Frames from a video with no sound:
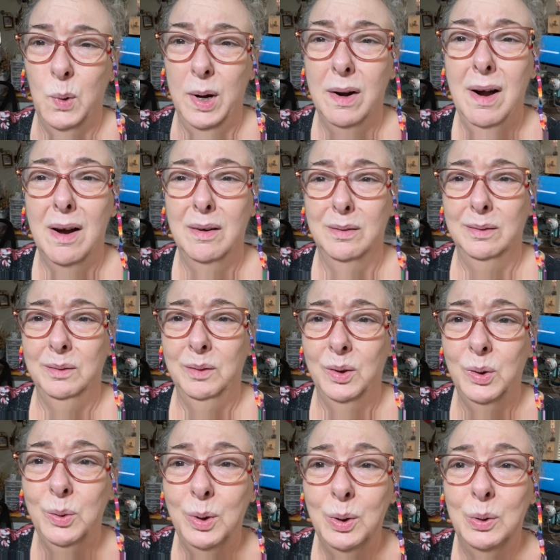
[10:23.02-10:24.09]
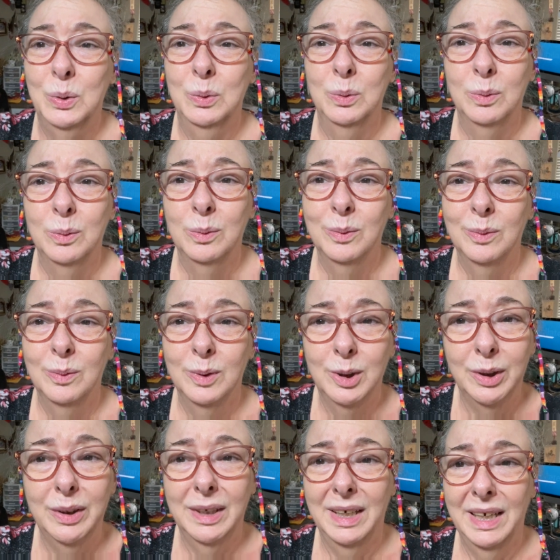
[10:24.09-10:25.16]
wear out. Who knew?
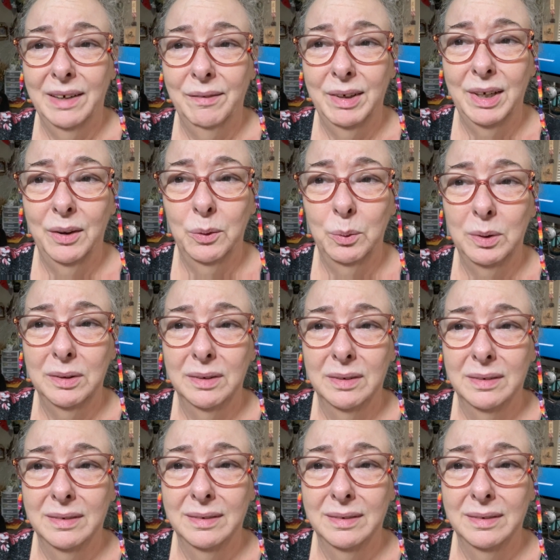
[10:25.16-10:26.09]
Good thing I have another one